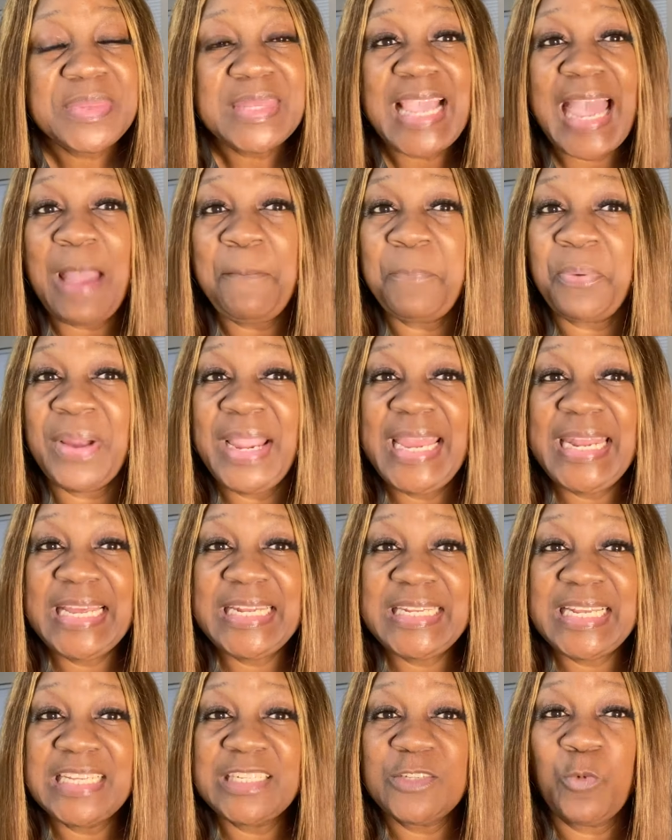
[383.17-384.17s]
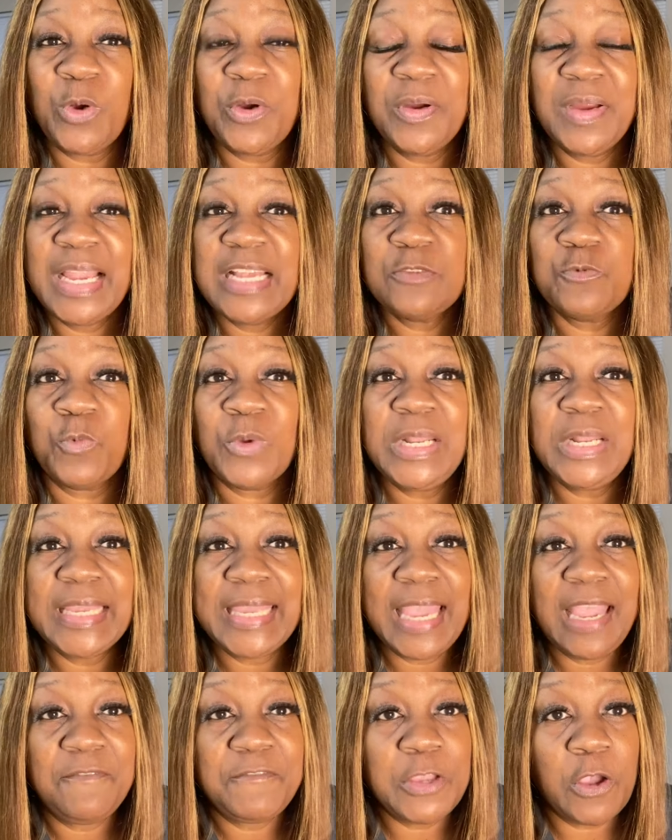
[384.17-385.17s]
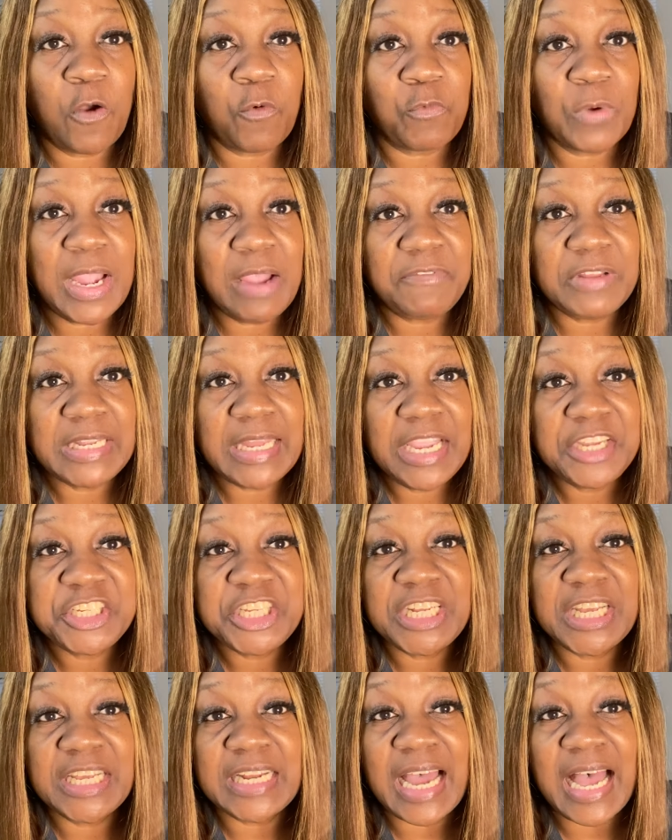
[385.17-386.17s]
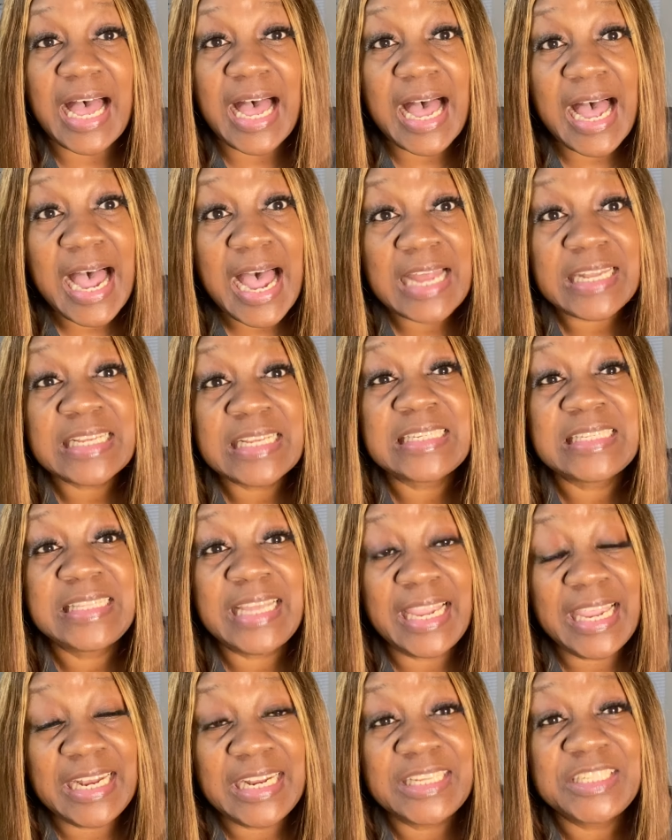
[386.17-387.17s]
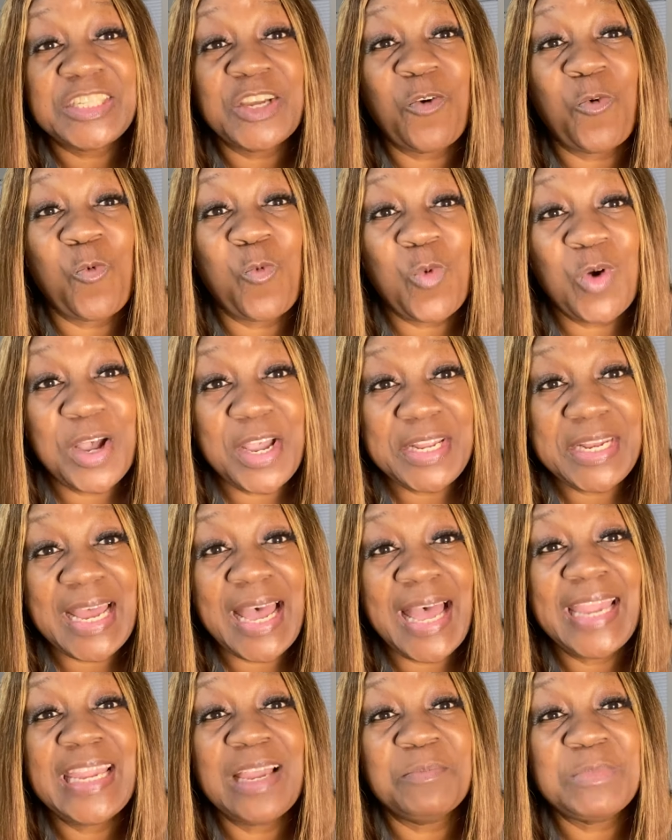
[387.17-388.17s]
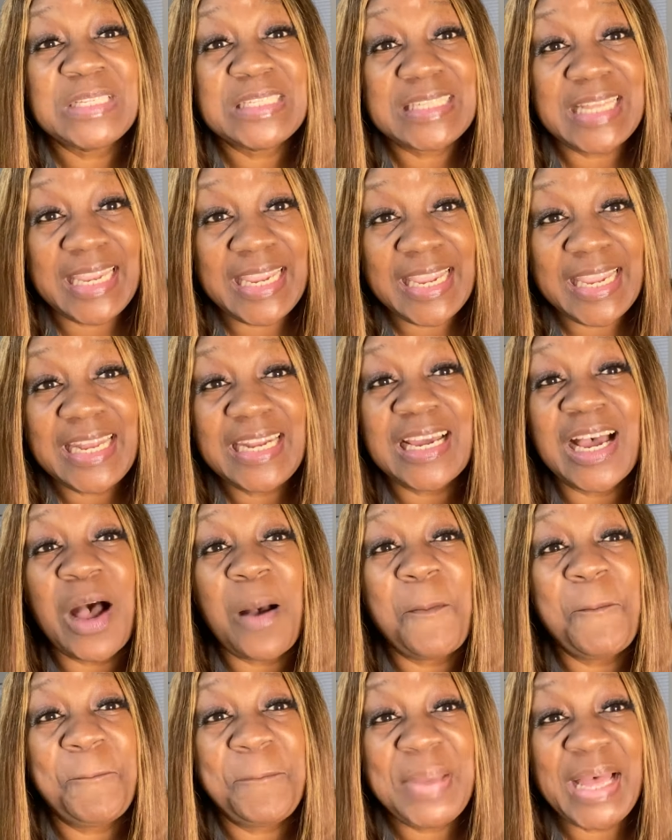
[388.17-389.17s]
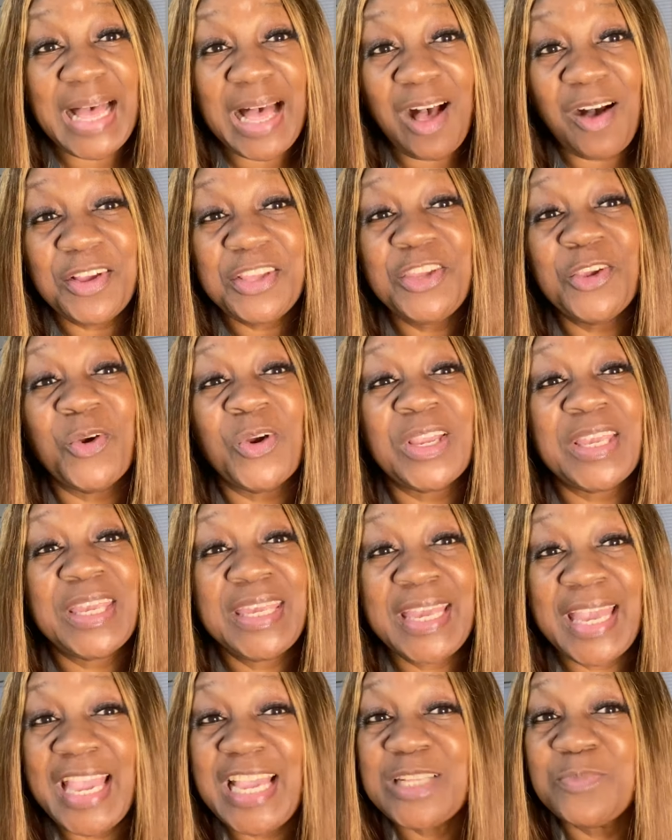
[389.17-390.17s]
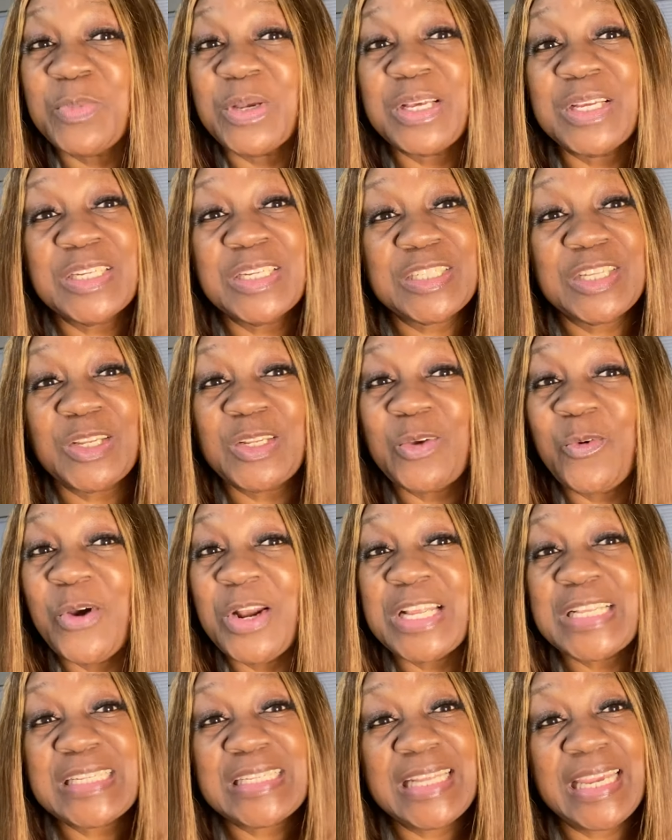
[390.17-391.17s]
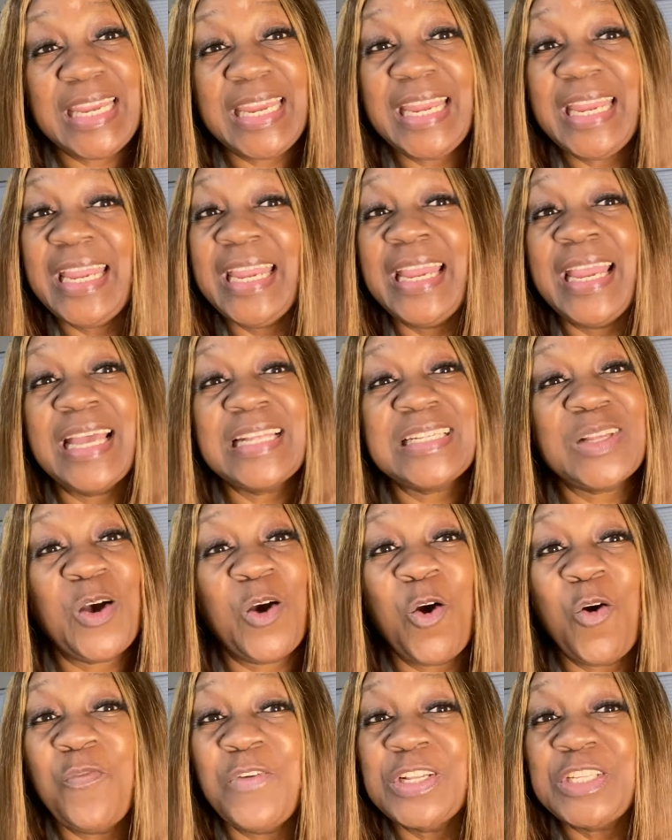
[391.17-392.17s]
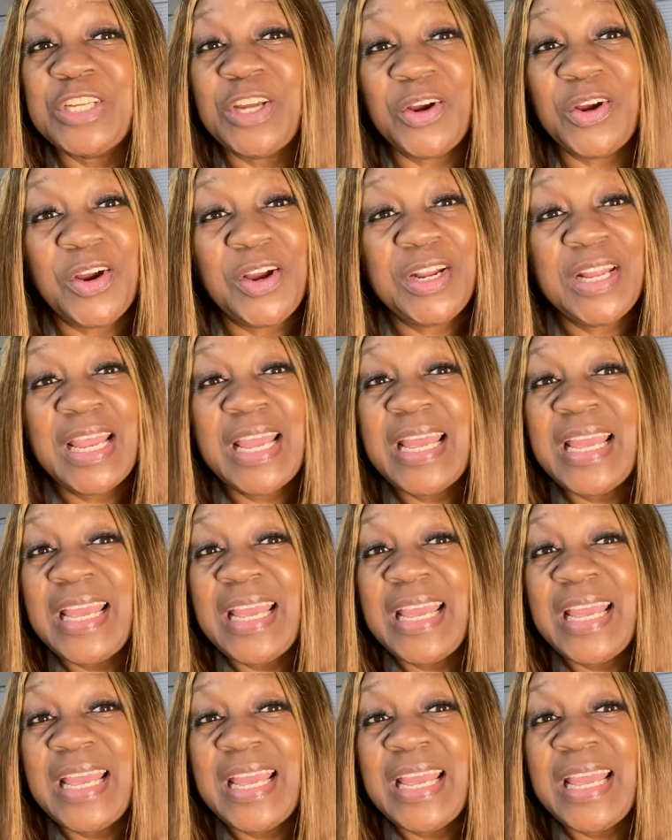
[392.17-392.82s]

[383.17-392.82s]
I pray that this word has really gave you a revelation and an understanding to what I am saying about your case, because the Lord has said it has overturned.